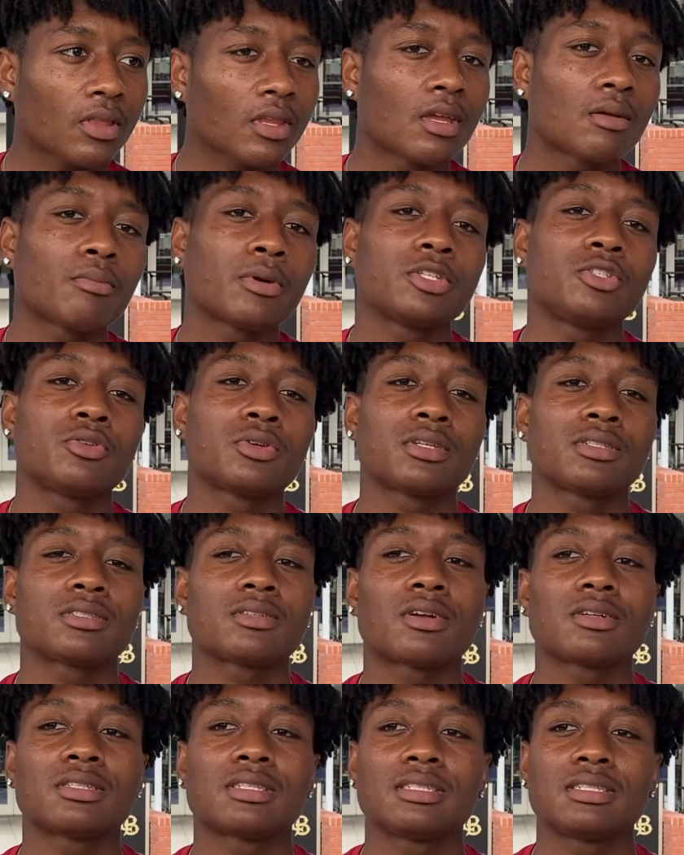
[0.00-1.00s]
but you can
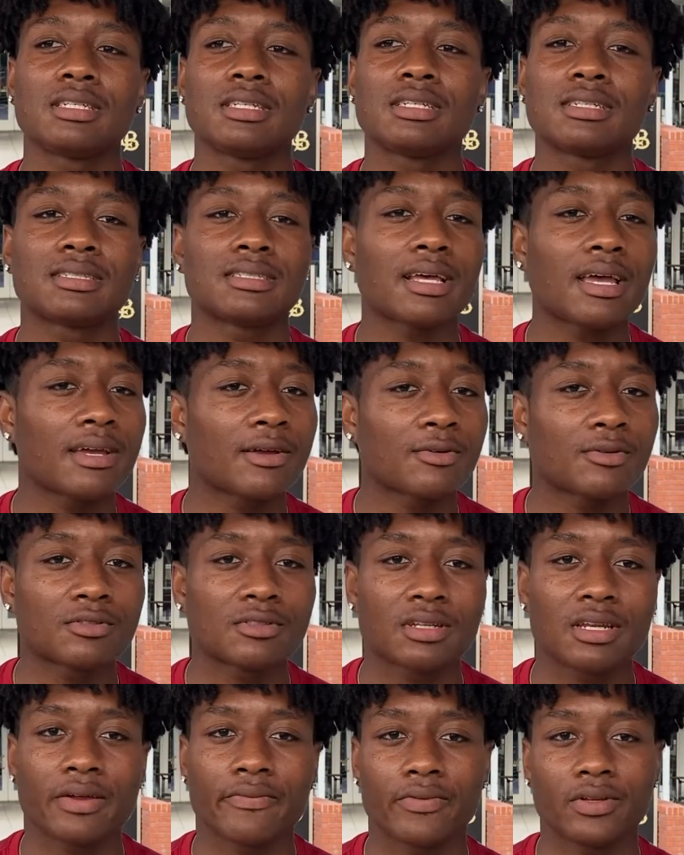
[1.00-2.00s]
start to see the cycles
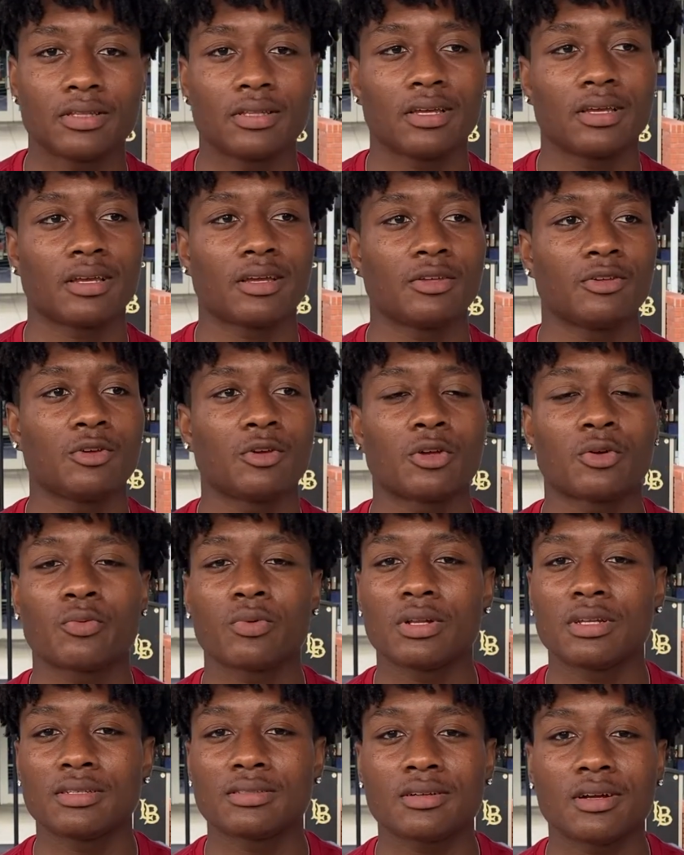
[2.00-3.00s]
and everything, and you can
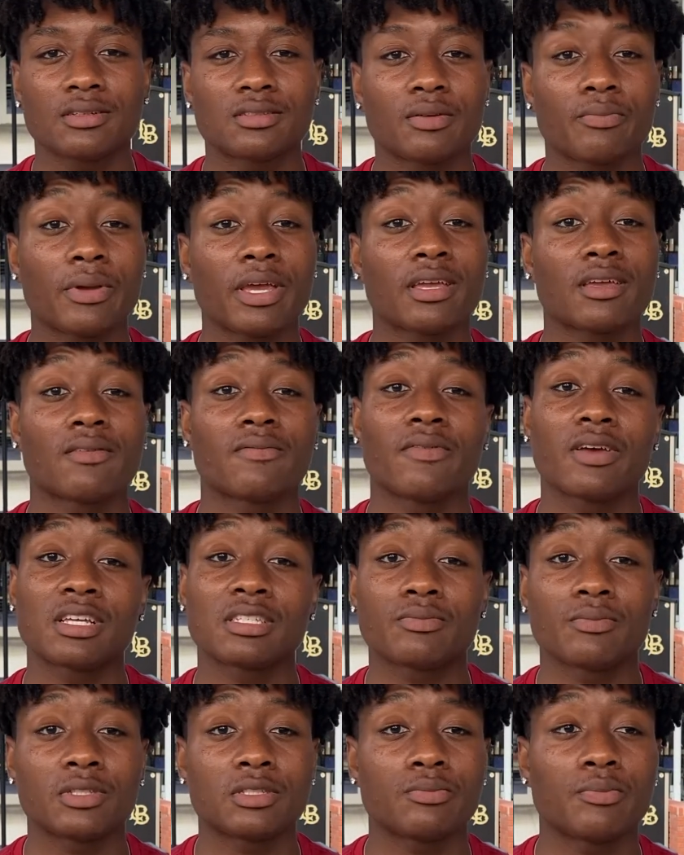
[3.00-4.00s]
really start to make
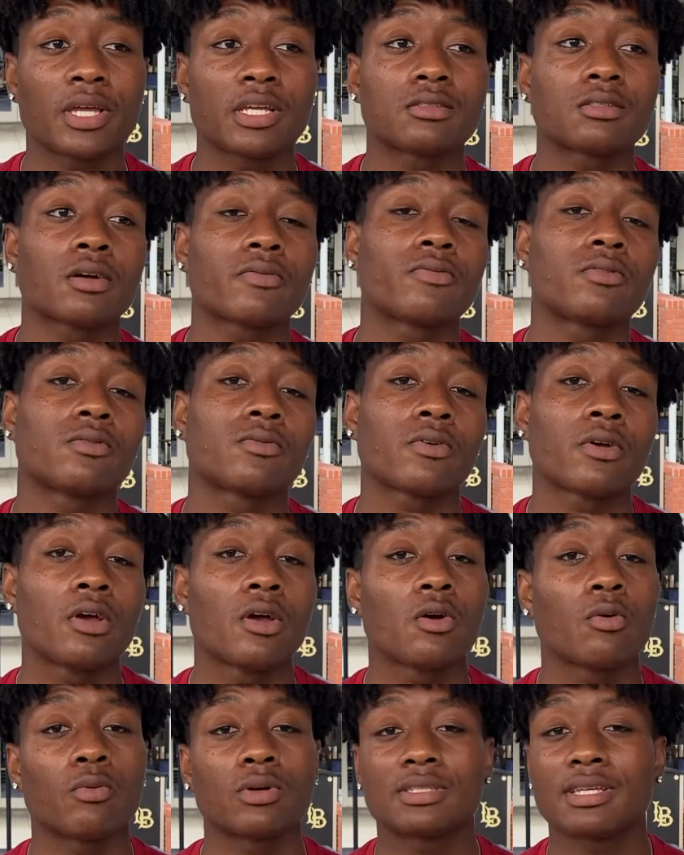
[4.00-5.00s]
investments based off of
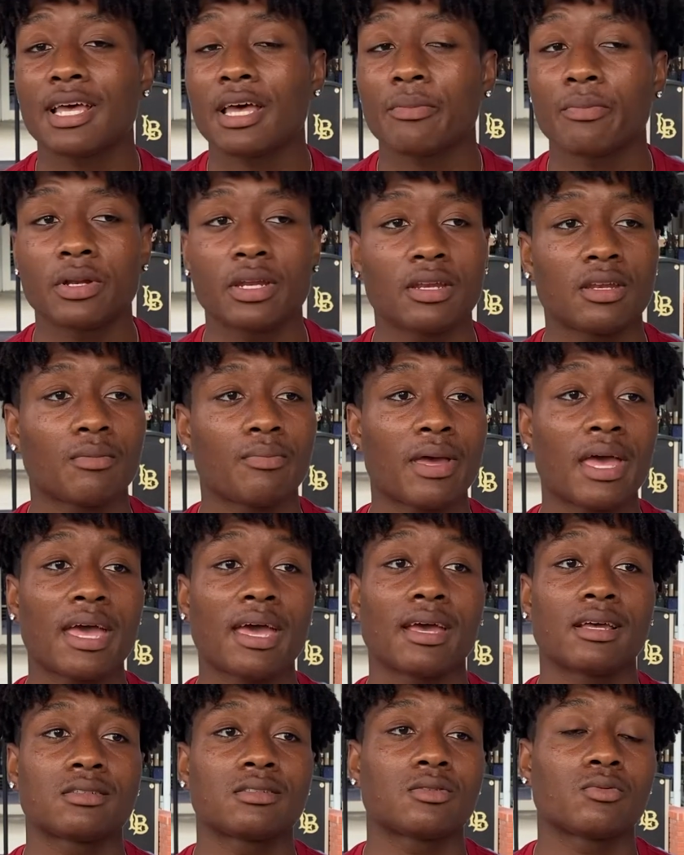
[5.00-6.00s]
what's happened in the
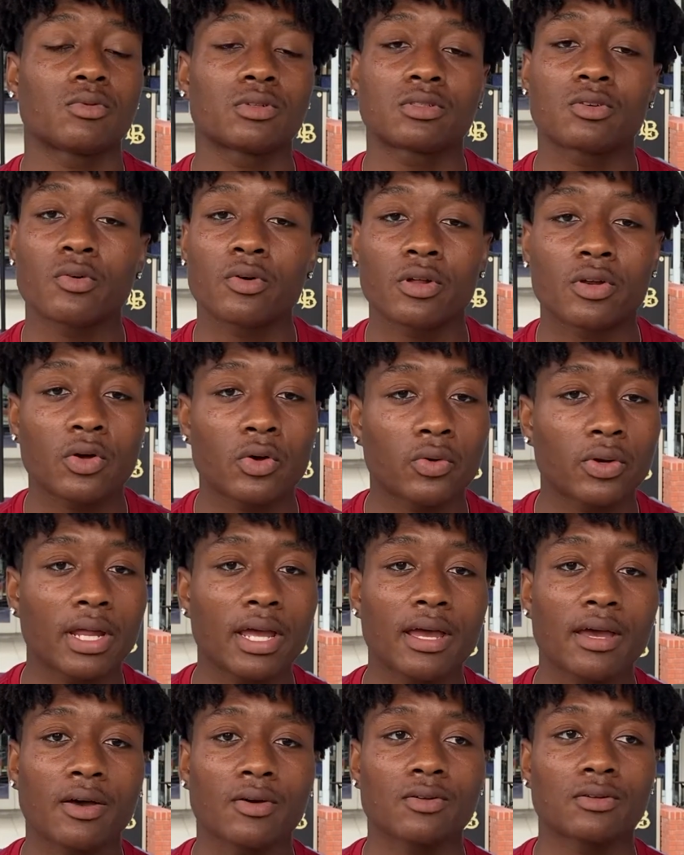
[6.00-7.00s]
past and what's going on
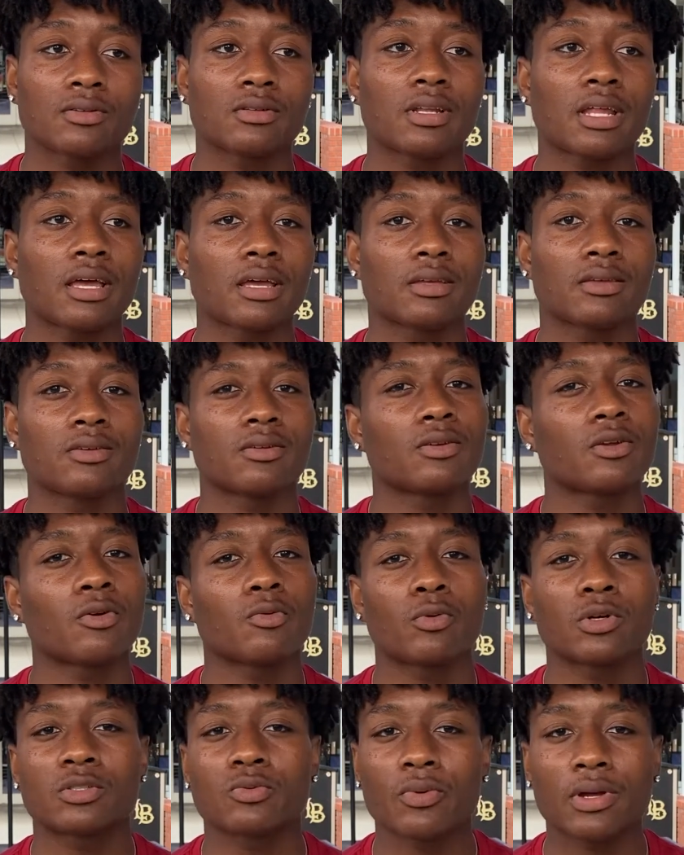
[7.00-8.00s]
now,
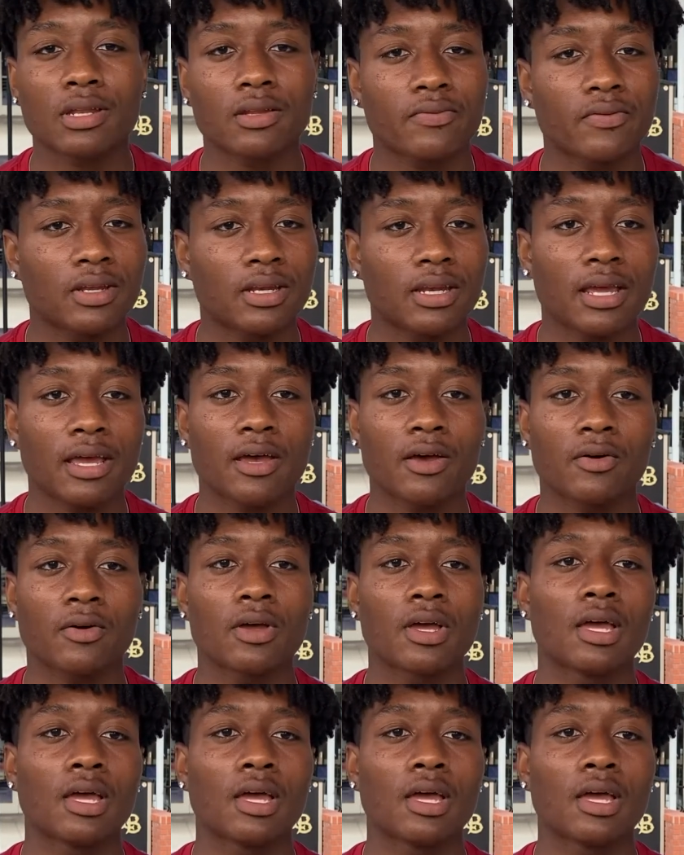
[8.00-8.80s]
what's relevant now.